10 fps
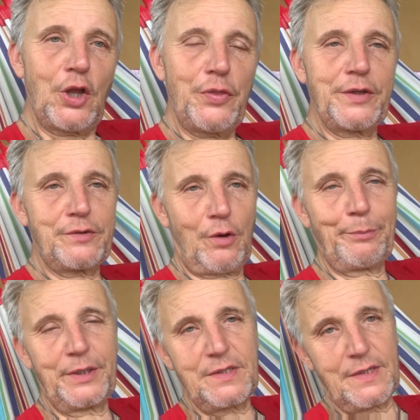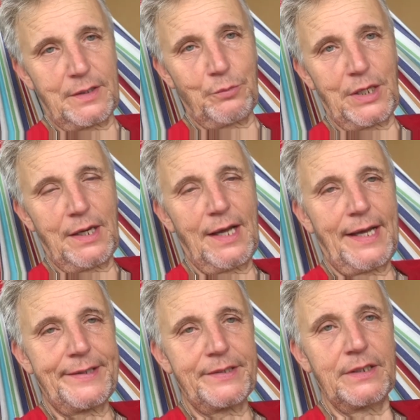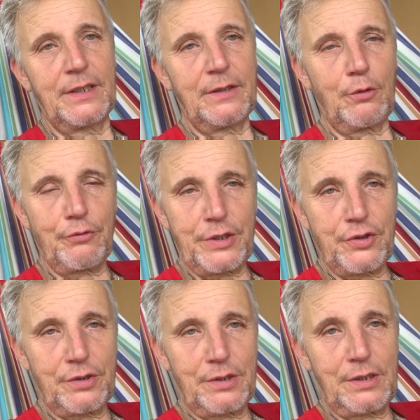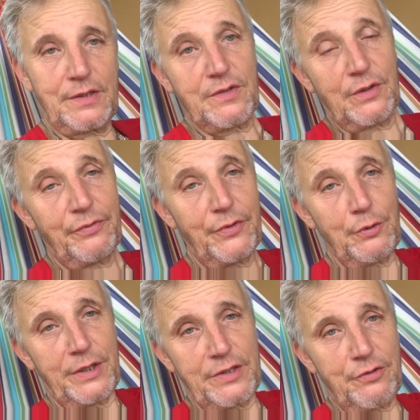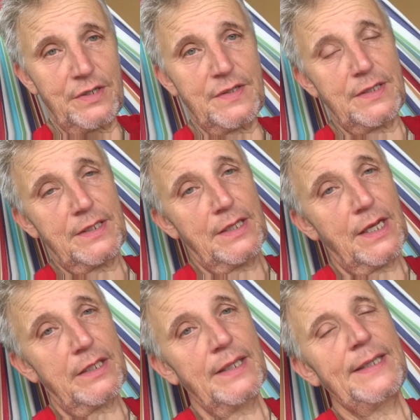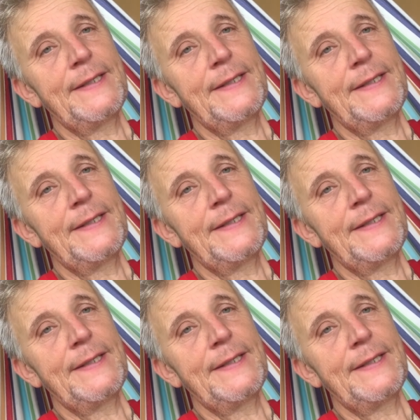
on the topics that we had originally. So if you're interested in that,